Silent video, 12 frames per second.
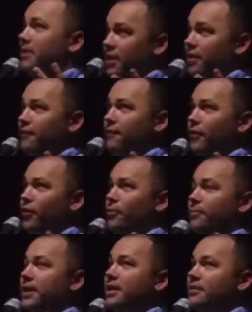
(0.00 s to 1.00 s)
meaningful,
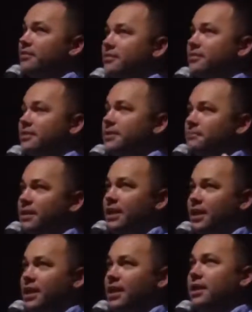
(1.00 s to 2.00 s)
because to
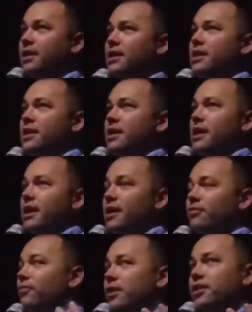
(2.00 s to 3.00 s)
me, it
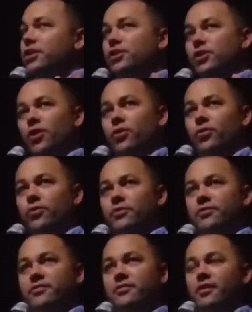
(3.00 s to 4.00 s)
really
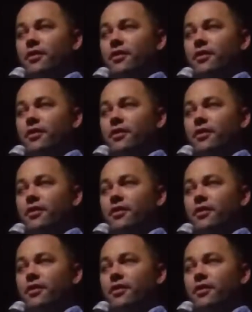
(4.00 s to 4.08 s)
shows